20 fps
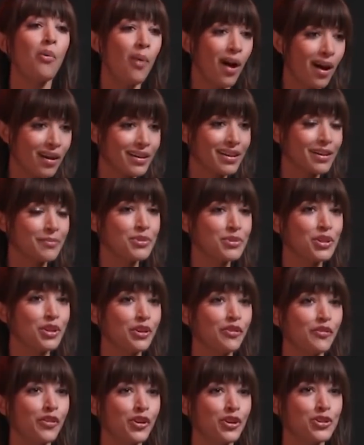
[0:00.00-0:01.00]
Welcome to
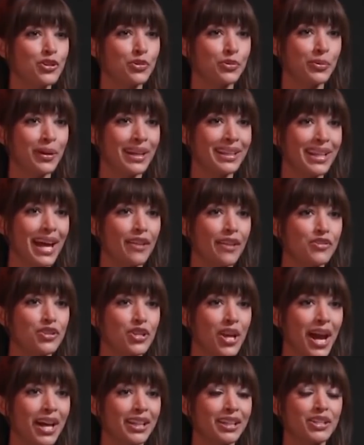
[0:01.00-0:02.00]
your first real
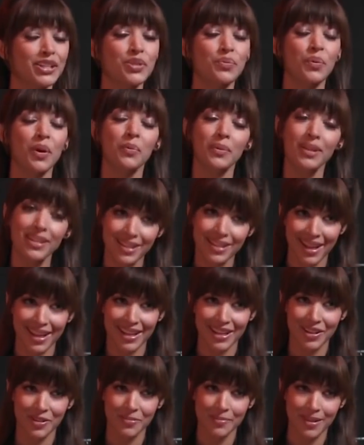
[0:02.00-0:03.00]
life challenge where we
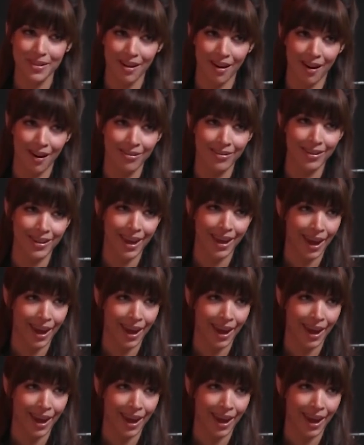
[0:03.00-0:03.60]
take you beyond the